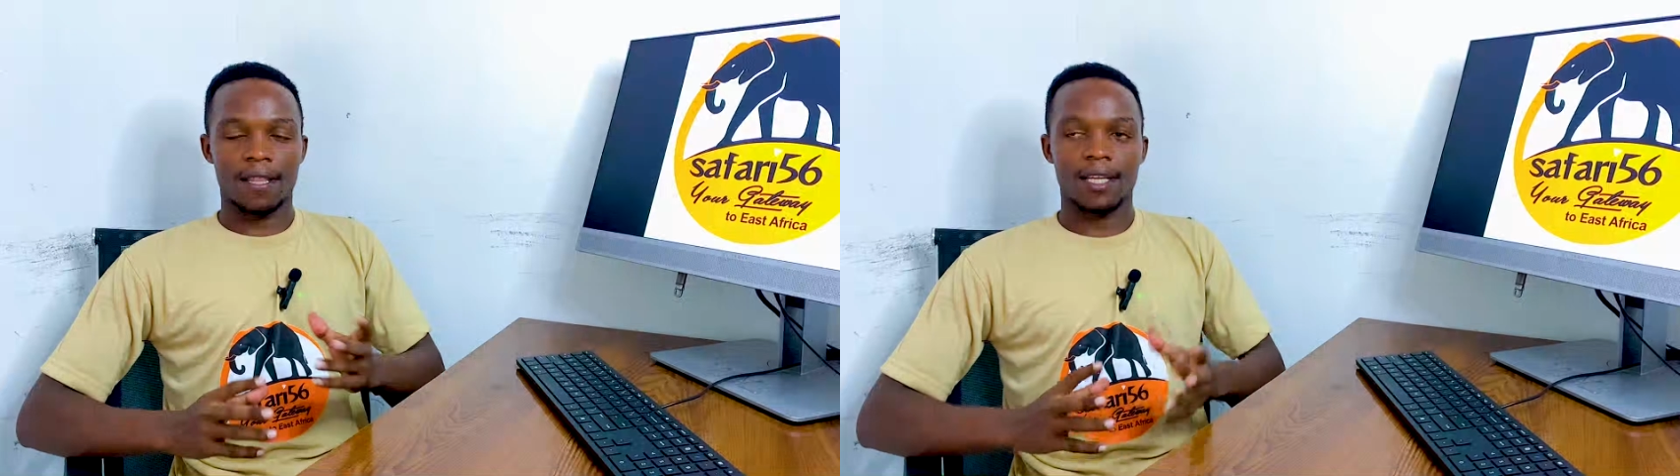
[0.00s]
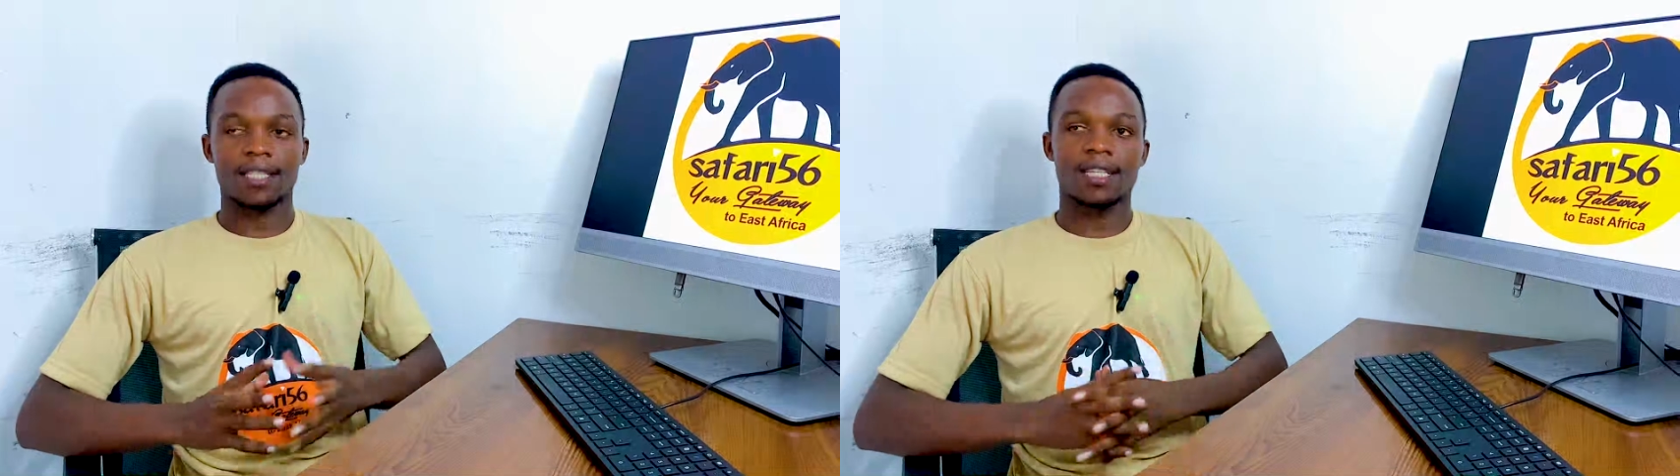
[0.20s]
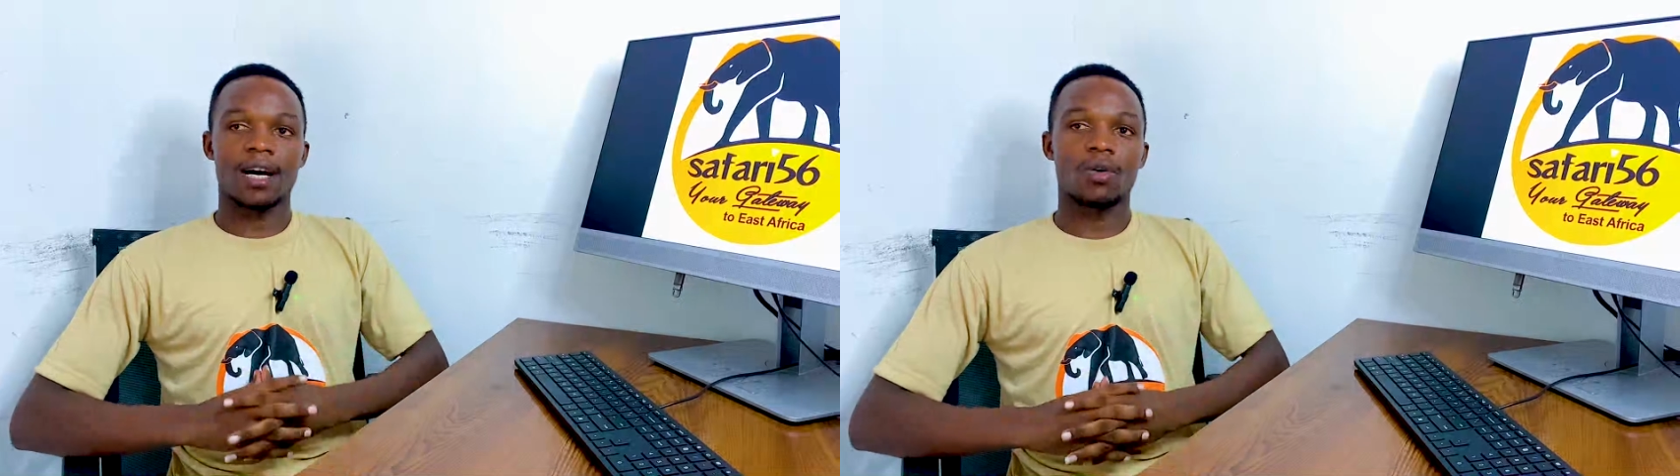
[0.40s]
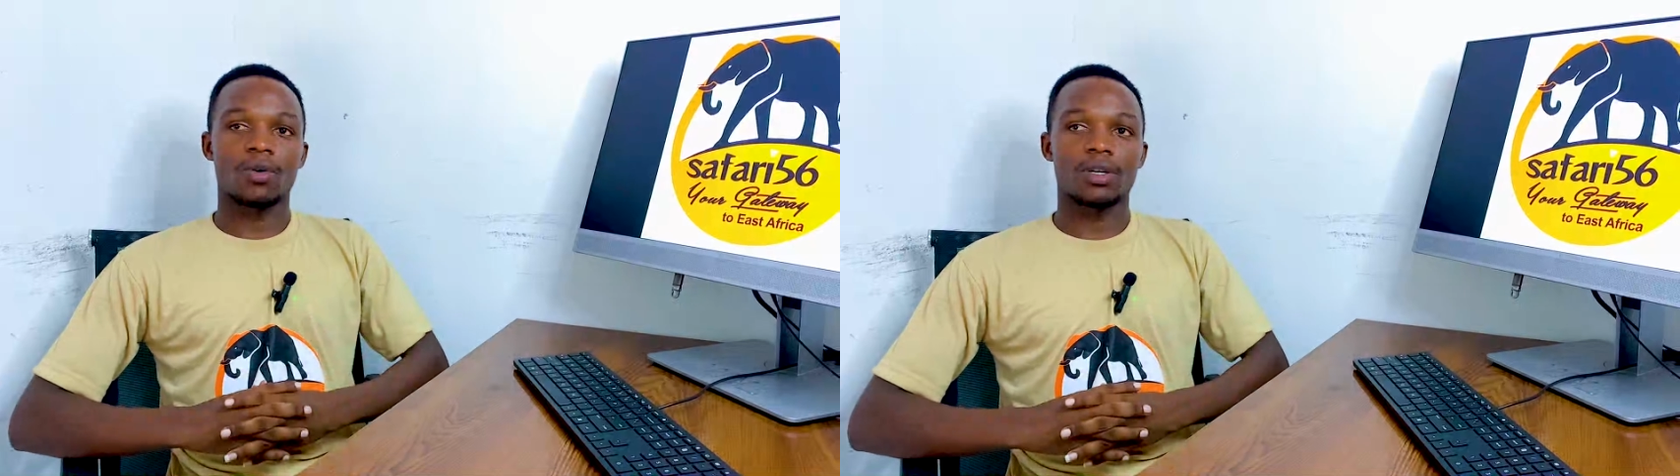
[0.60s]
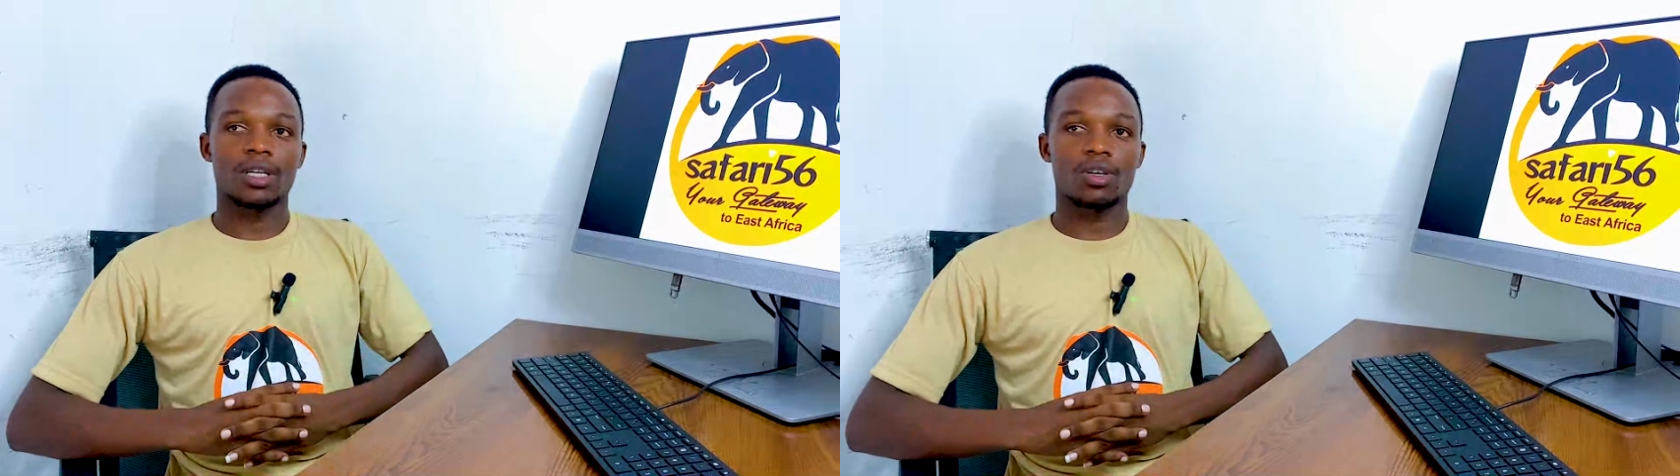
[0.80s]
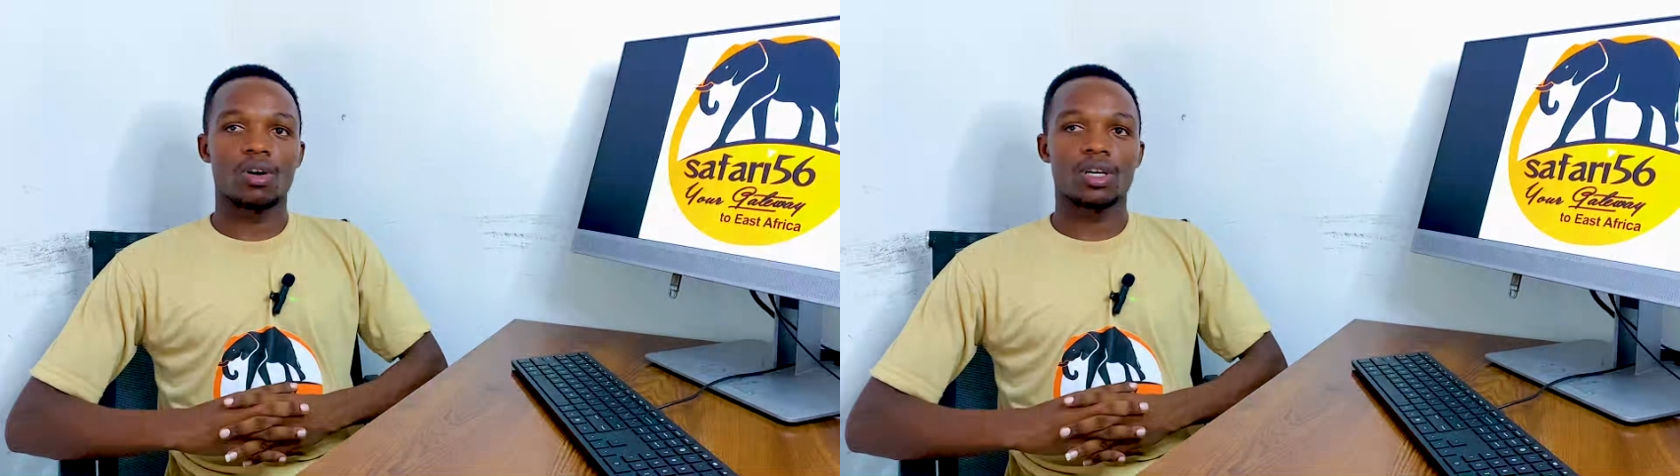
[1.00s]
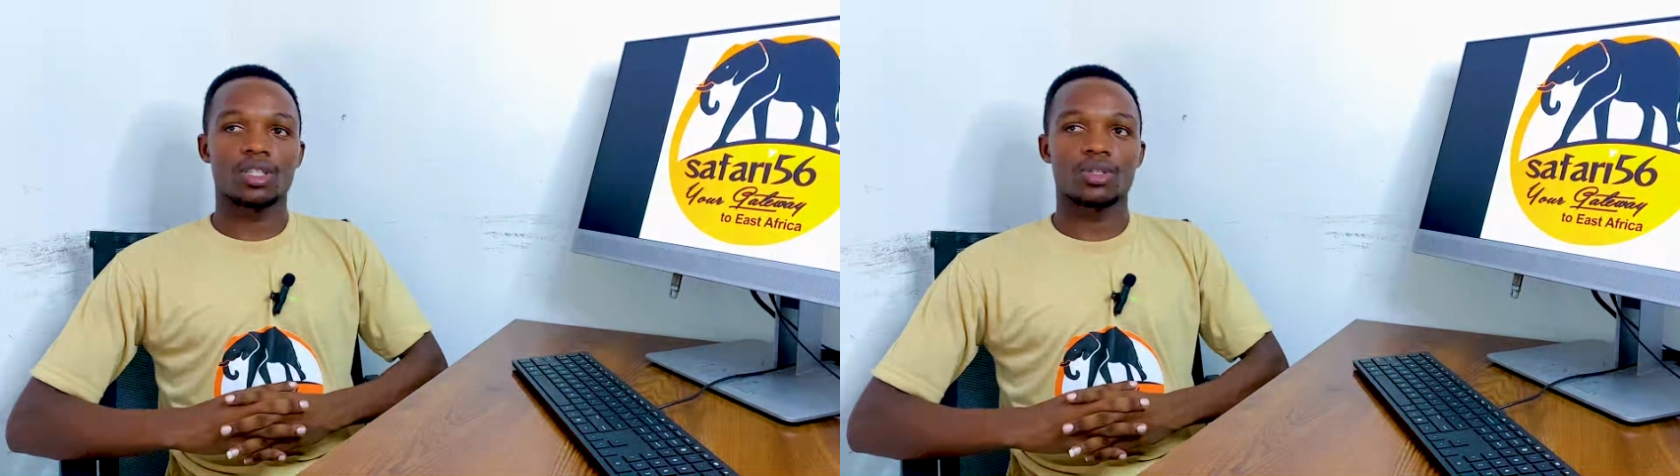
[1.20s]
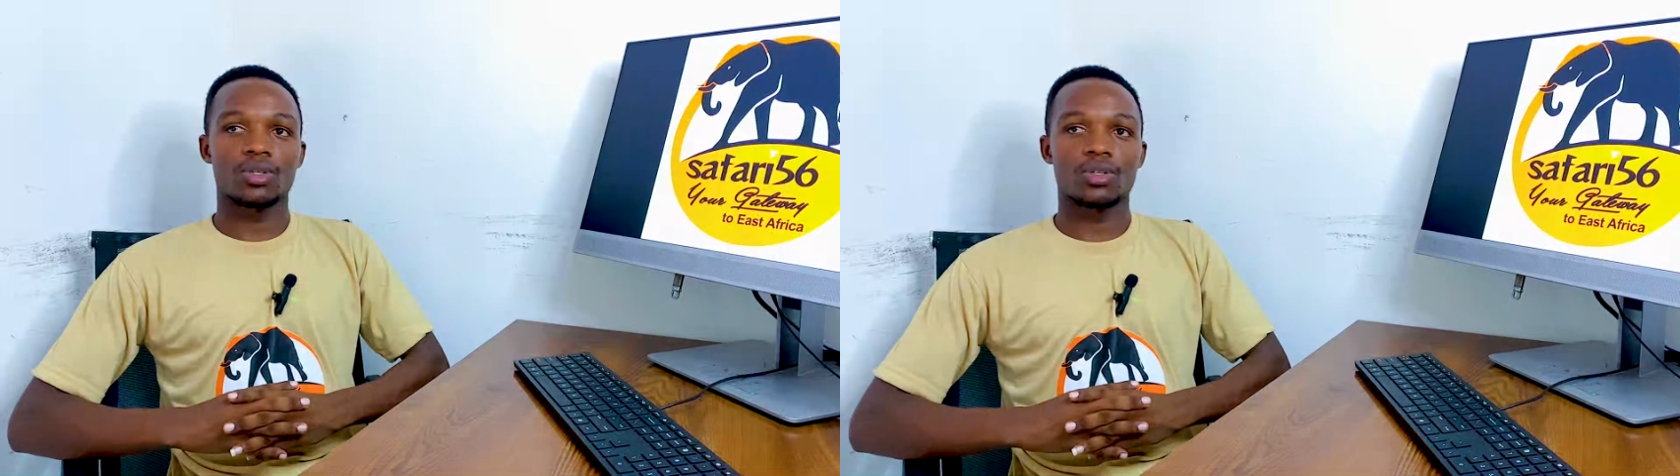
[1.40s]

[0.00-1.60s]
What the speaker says: That's now we are going